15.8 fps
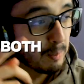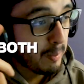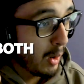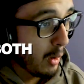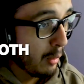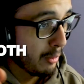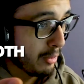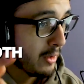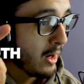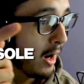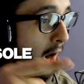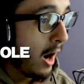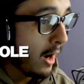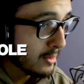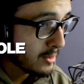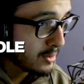both
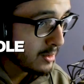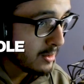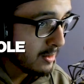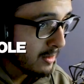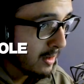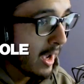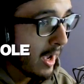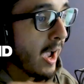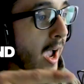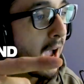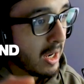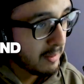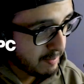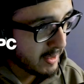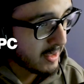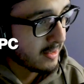console and P